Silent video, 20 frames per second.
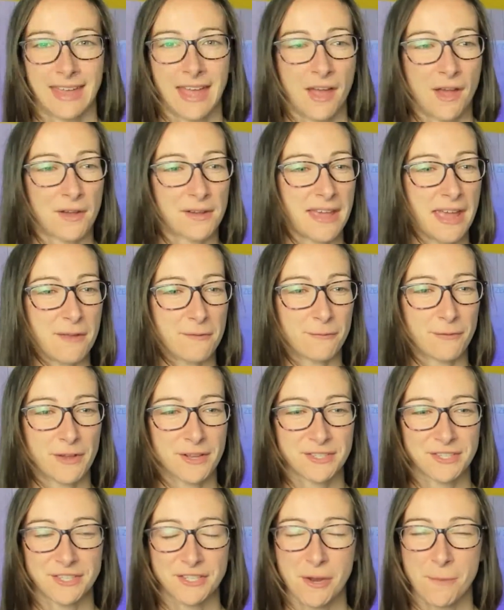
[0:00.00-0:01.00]
Okay,
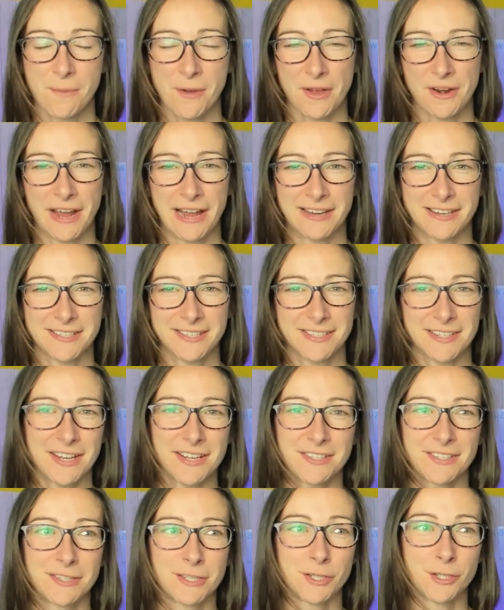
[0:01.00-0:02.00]
first up on our list
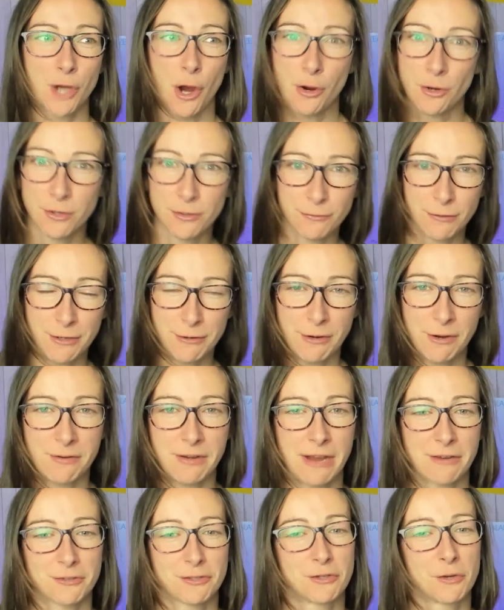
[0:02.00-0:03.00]
is the Tongariro
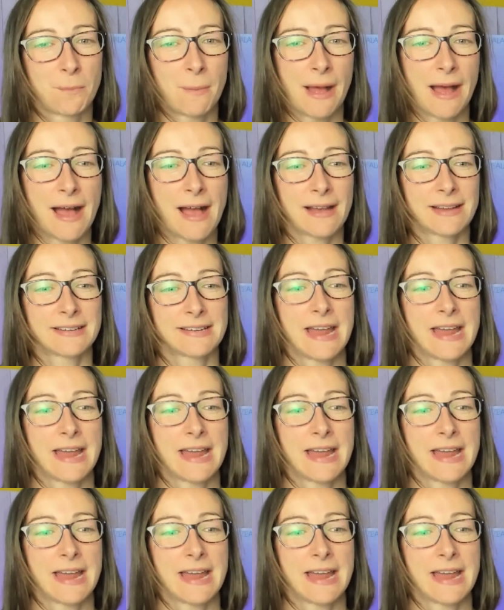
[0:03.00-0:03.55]
National Park.